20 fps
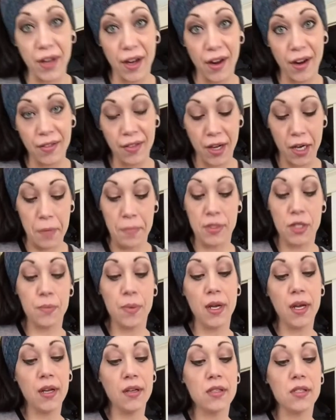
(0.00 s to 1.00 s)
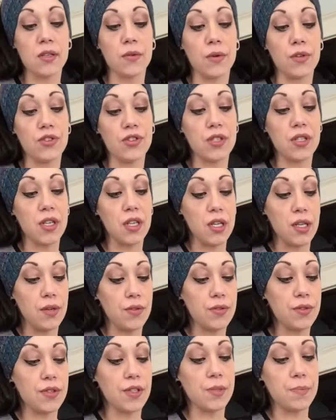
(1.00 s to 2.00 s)
yarn that I'm spinning, so we're just going to
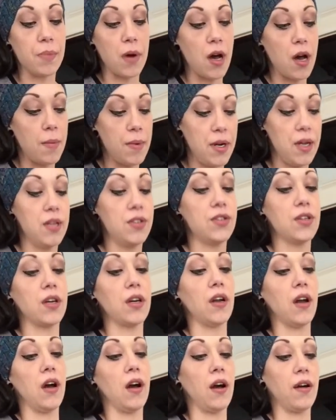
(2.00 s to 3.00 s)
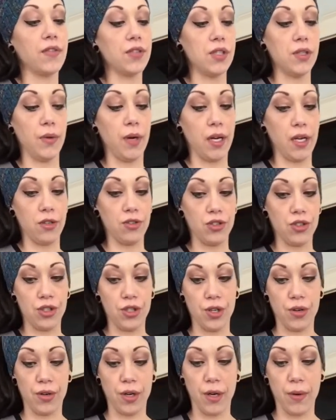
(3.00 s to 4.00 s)
use this bobbin. I took it off so I can
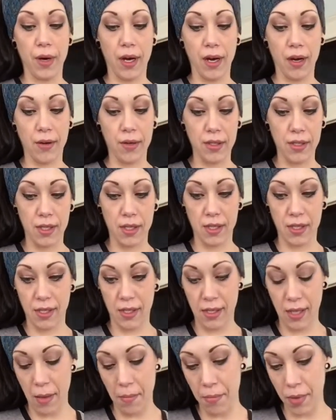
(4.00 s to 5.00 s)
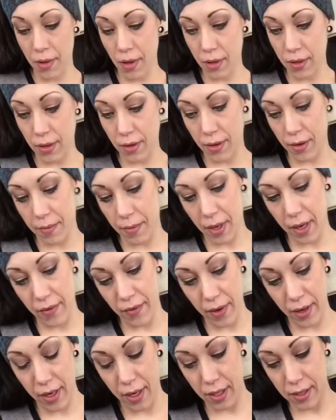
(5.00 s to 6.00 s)
show you how it's assembled. Oh, I
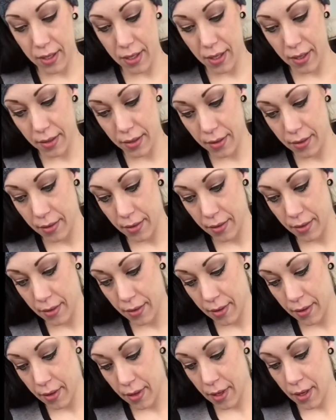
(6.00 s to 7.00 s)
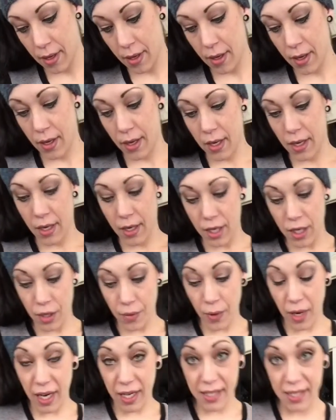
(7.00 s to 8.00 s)
forgot to. You
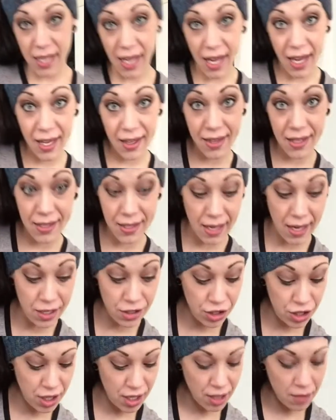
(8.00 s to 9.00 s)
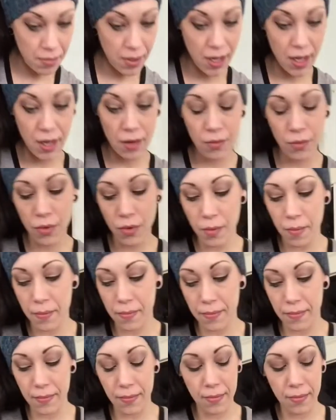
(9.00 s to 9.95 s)
want to take the tensioning band. Whoop.